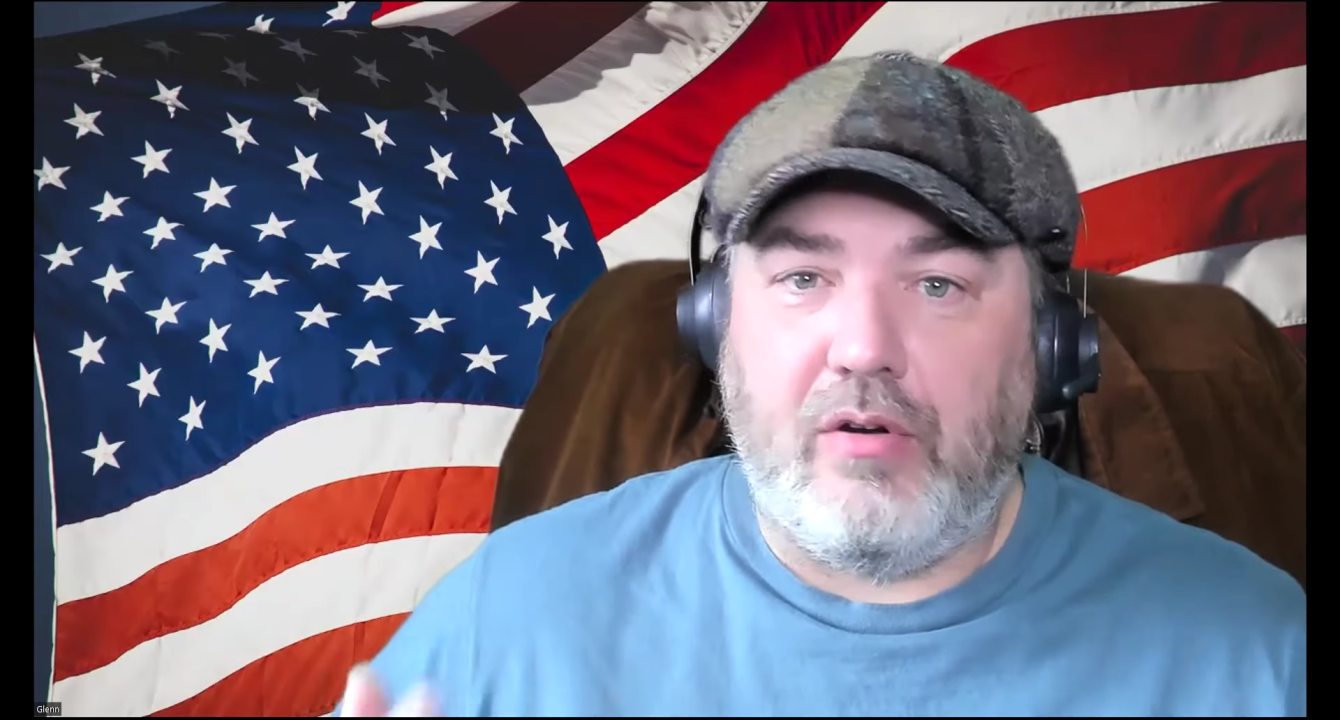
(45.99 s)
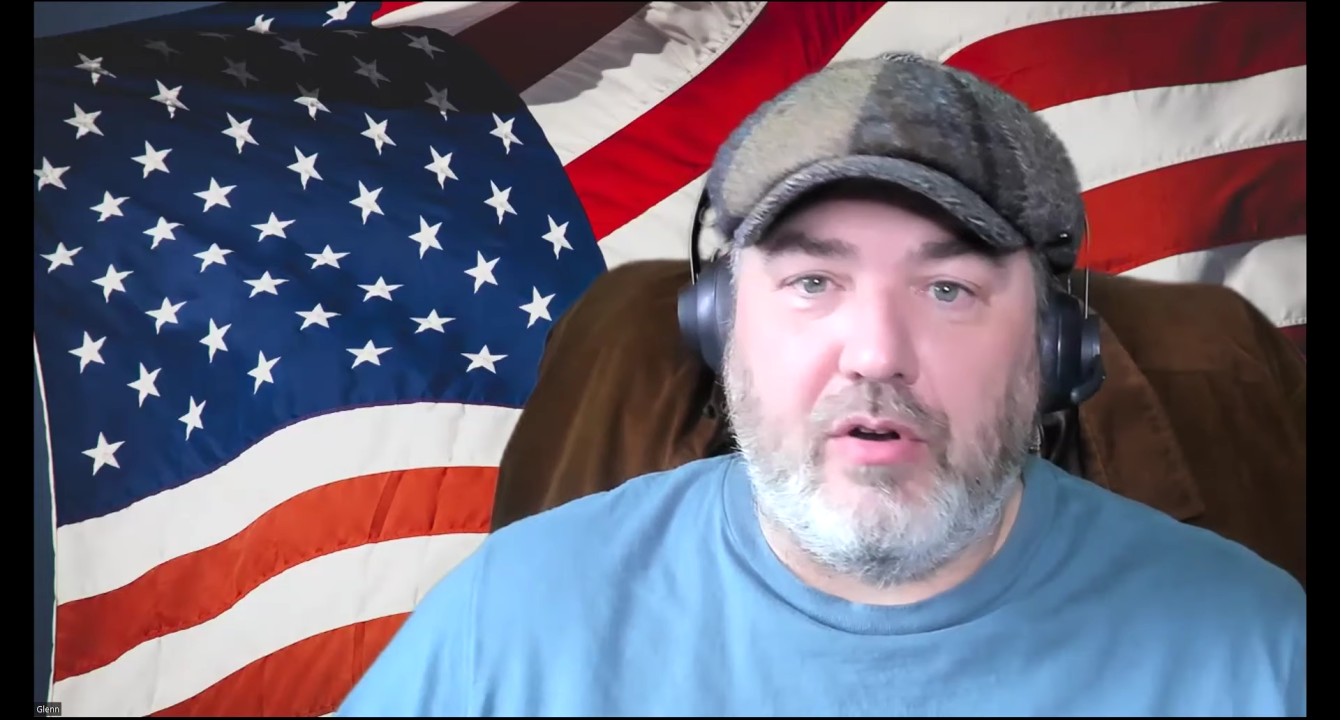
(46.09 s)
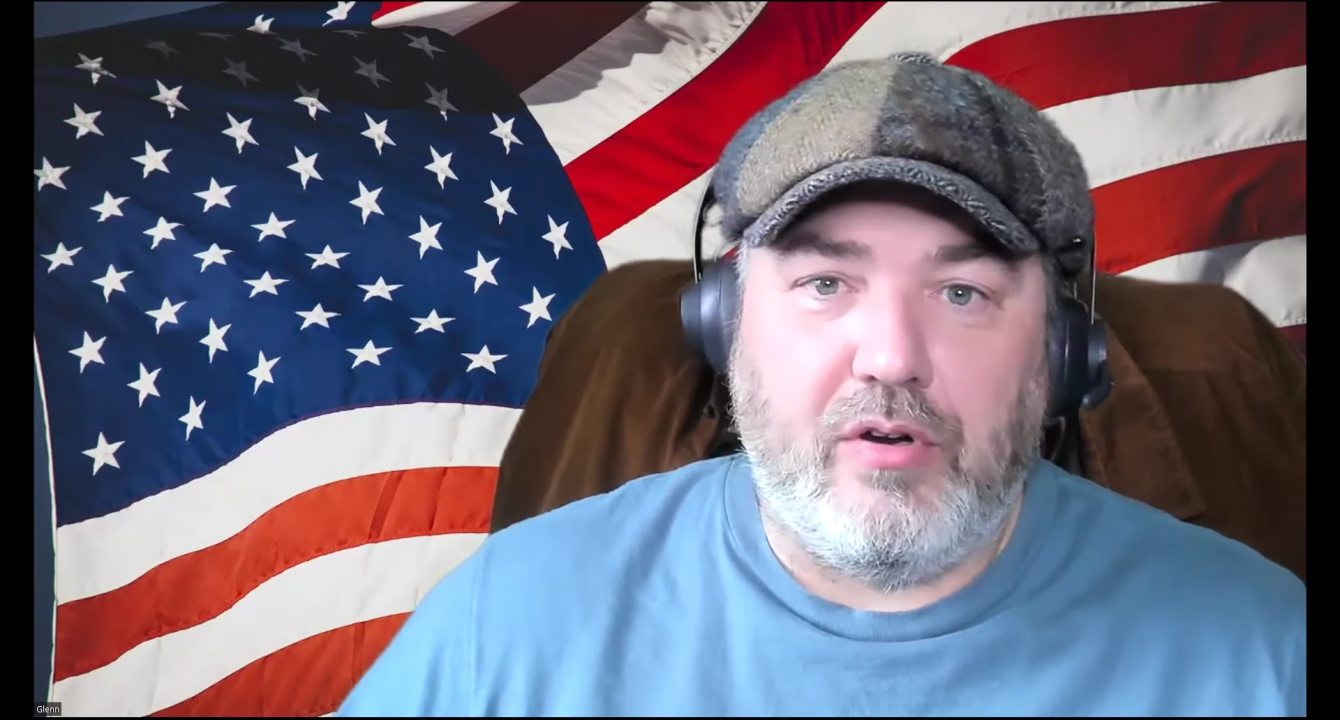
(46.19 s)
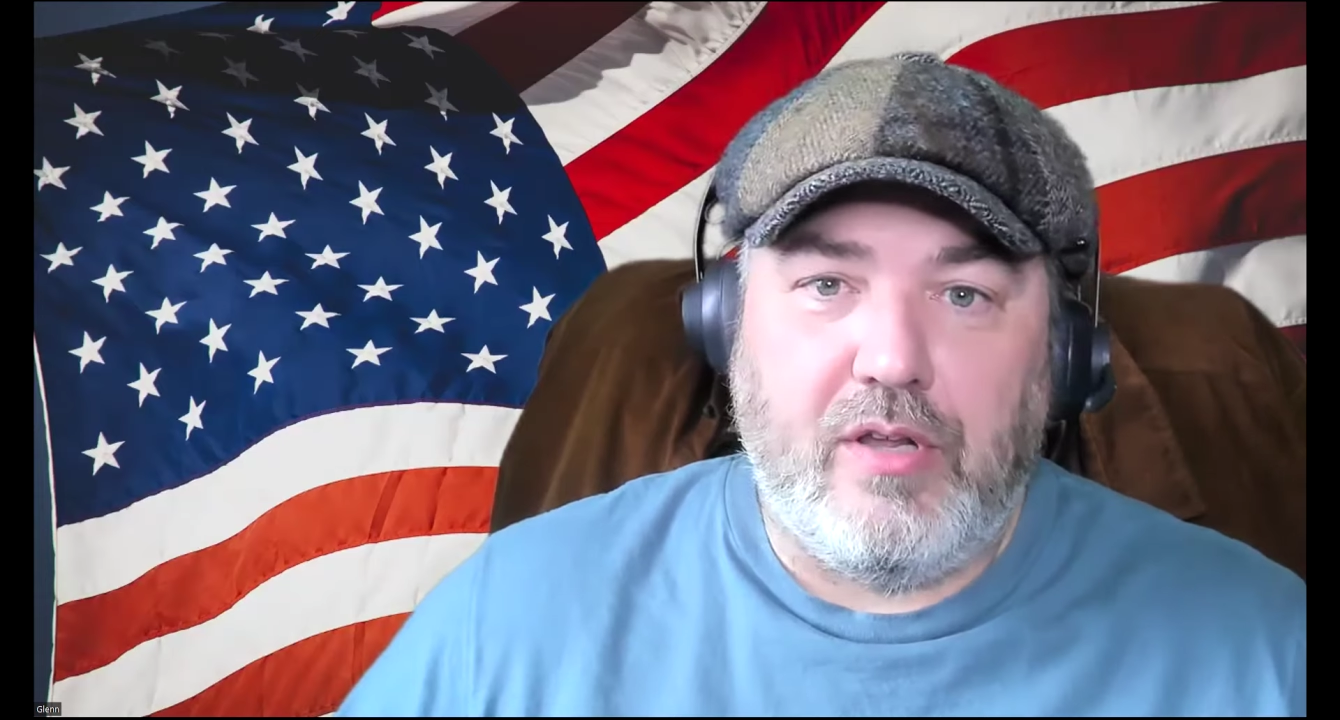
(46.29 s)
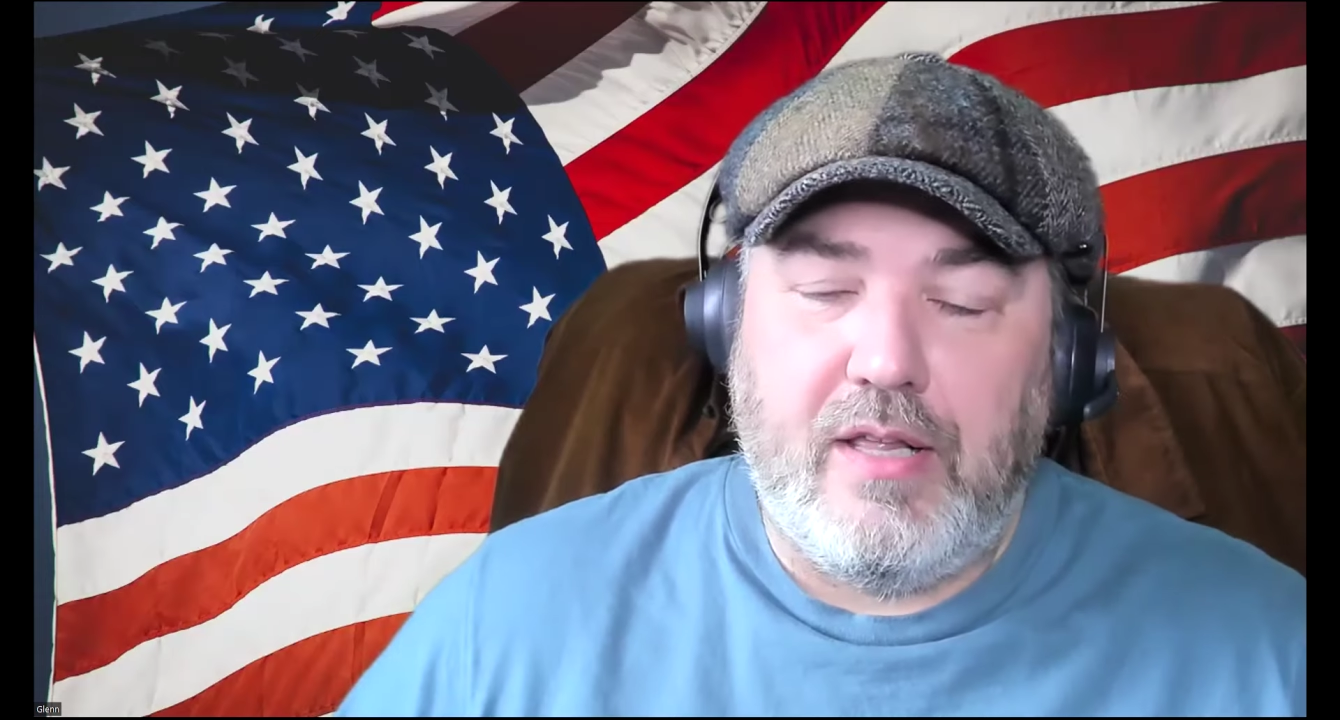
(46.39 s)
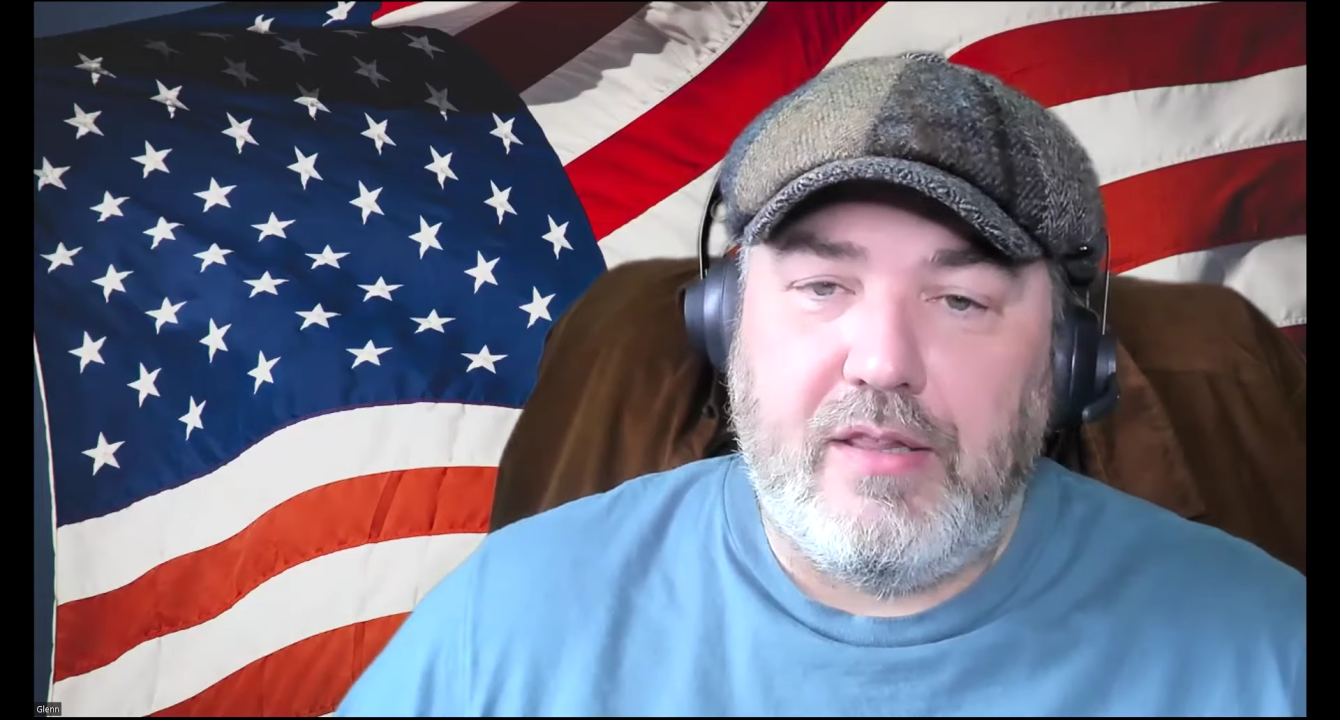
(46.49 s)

or